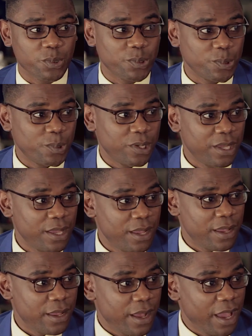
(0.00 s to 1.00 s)
you.
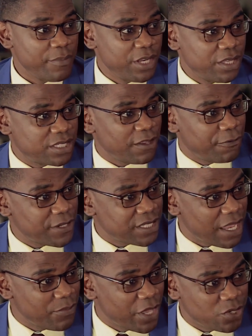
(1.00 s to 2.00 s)
I mean, this is the first
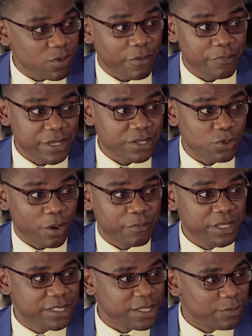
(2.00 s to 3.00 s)
time that you are
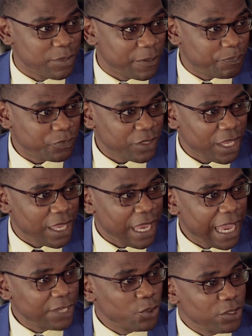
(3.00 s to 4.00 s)
meeting me.
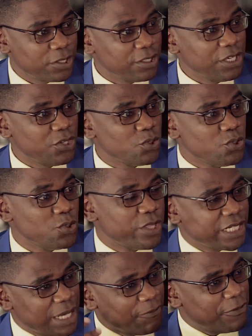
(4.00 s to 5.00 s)
I don't think you knew
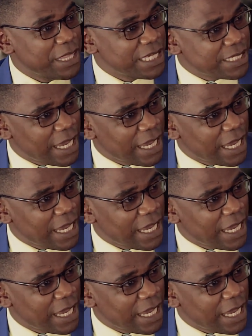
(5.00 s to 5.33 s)
that I'm this